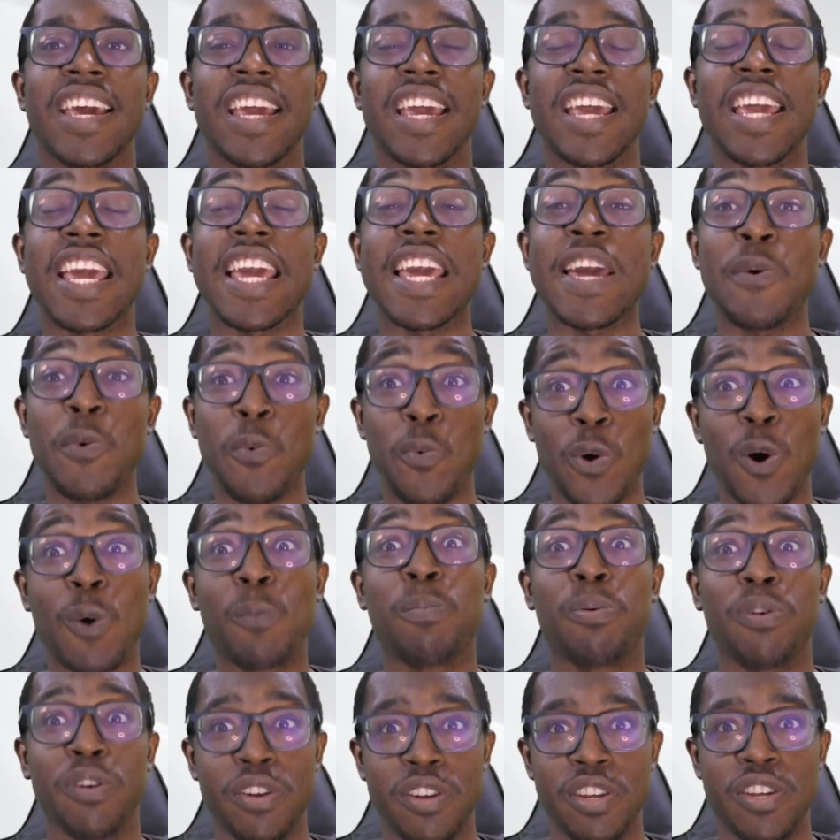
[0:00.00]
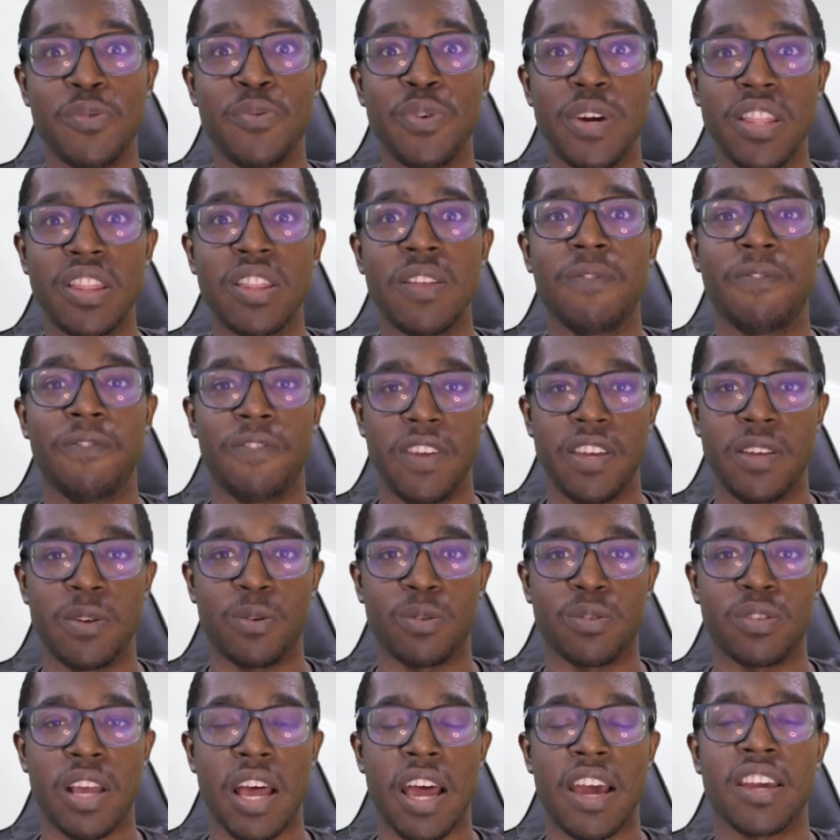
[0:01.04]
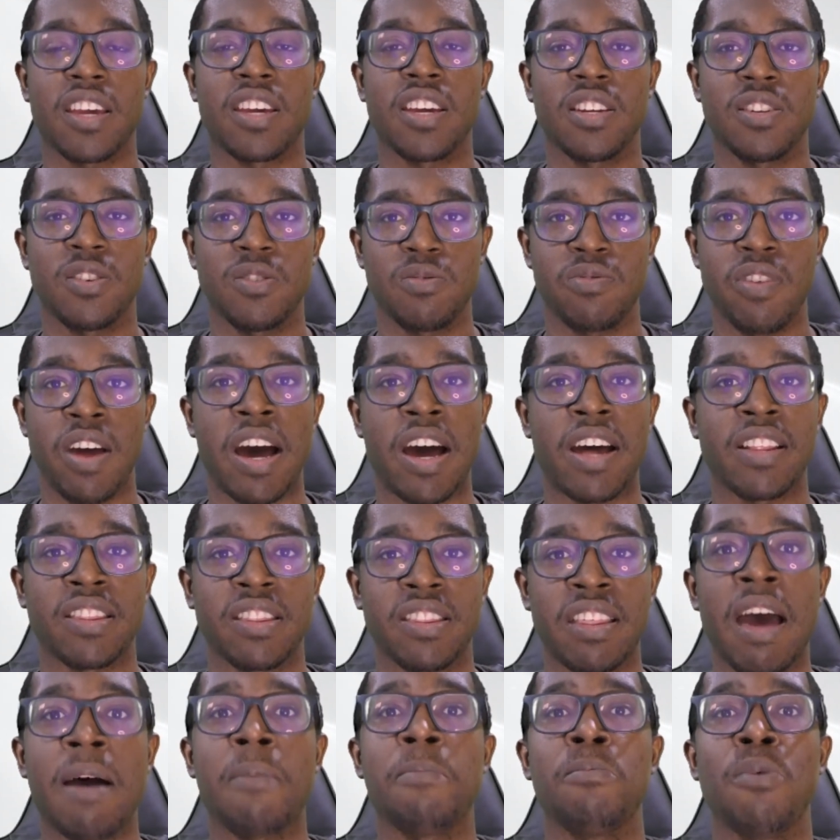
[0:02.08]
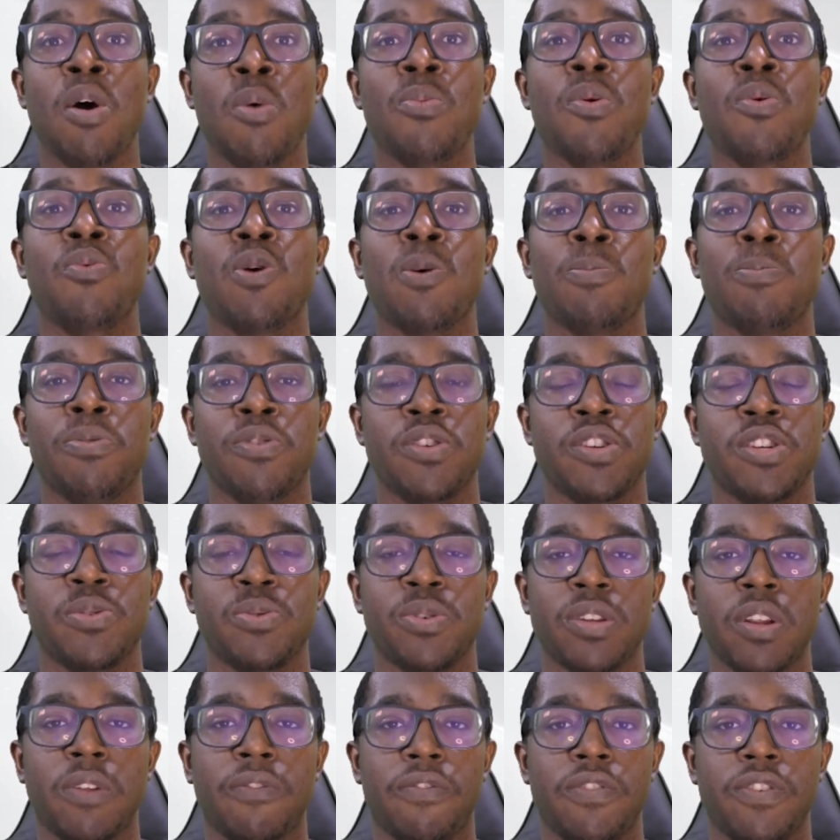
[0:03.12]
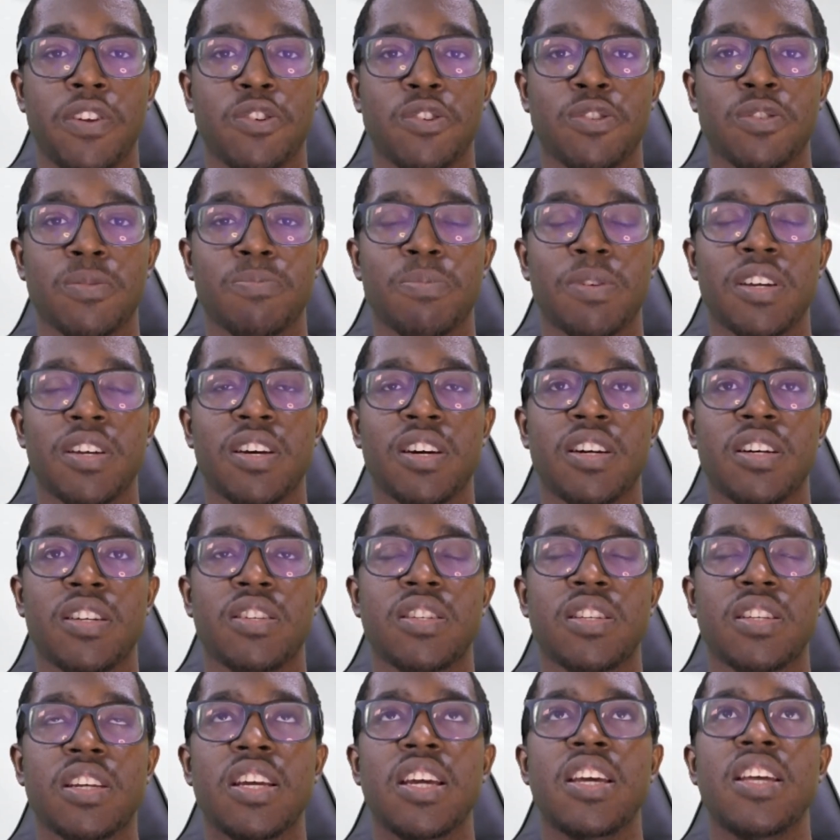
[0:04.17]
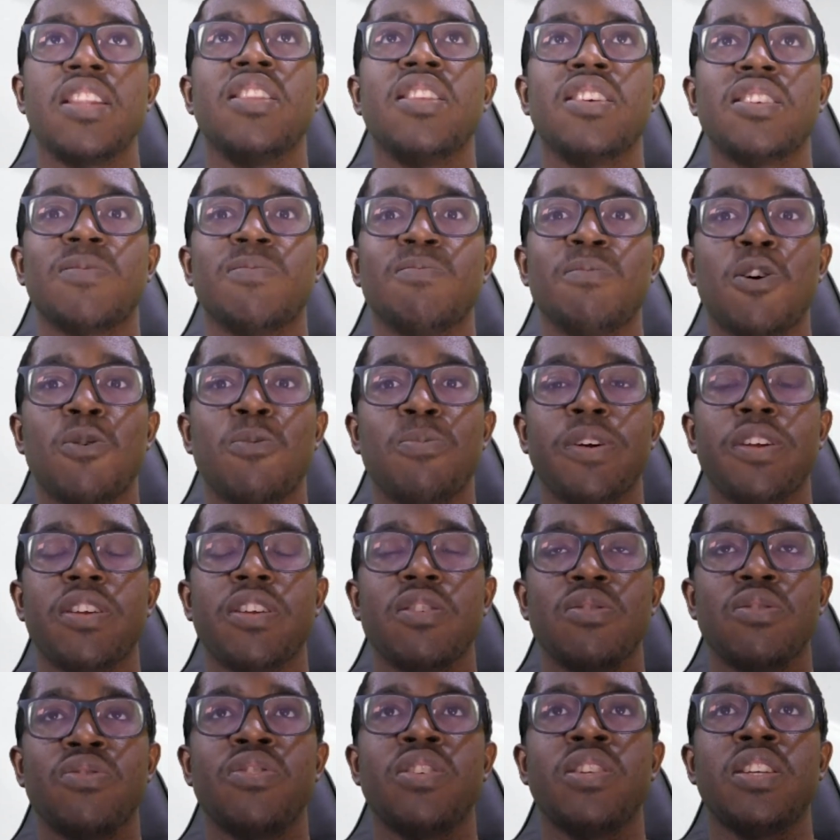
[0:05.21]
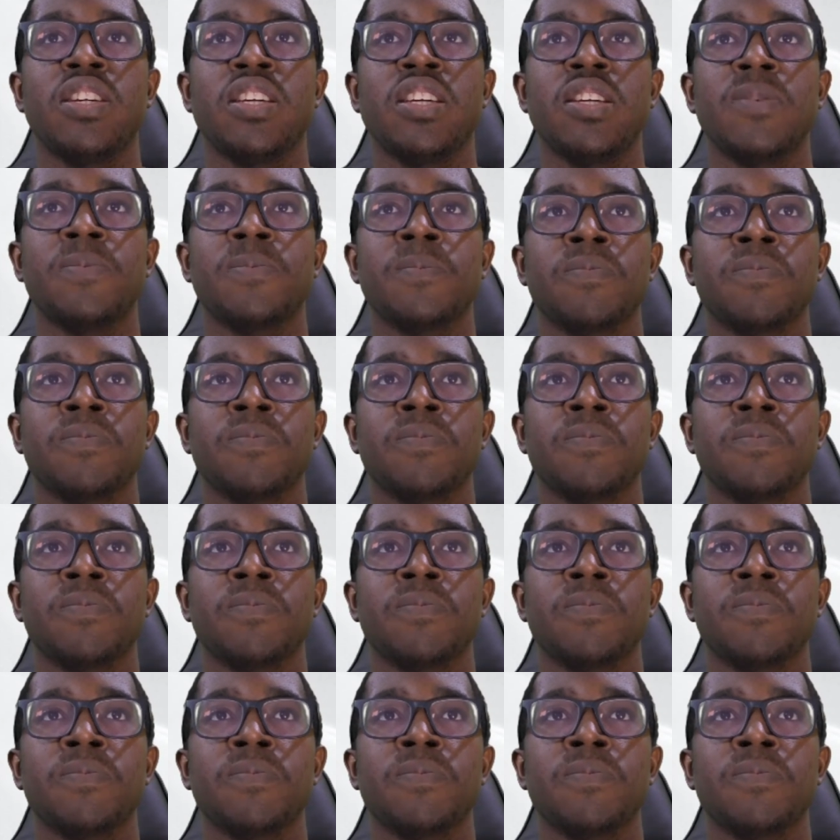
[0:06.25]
it will put you in the feels. I kid you not. That moment will put you in the feels because in this moment you see